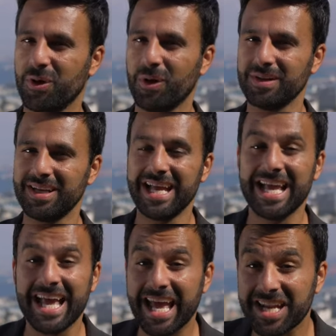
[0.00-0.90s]
all,
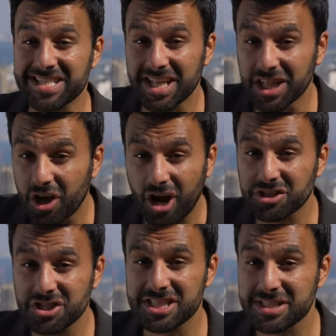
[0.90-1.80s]
it is the
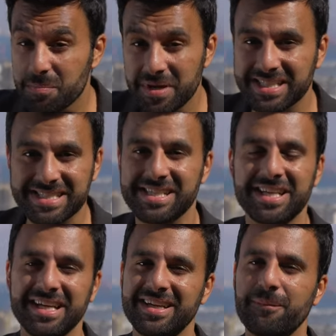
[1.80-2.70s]
largest mixed
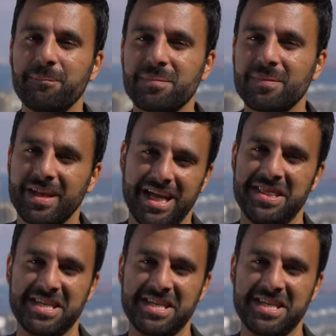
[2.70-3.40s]
city in